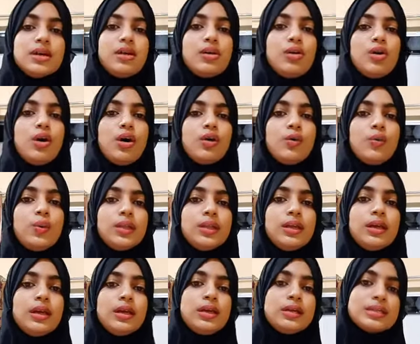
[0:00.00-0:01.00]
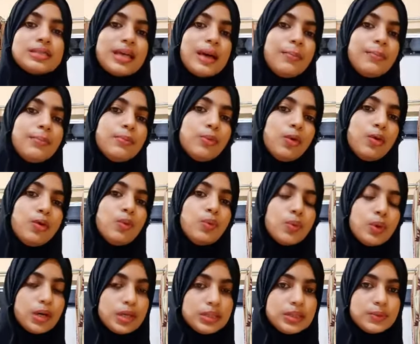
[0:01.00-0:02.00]
along with some more
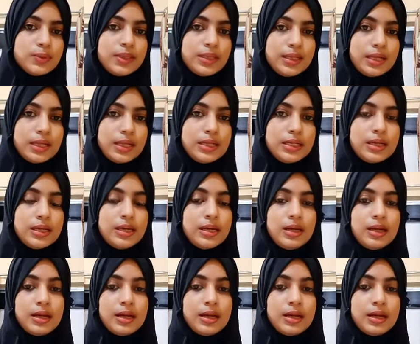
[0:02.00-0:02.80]
words with it,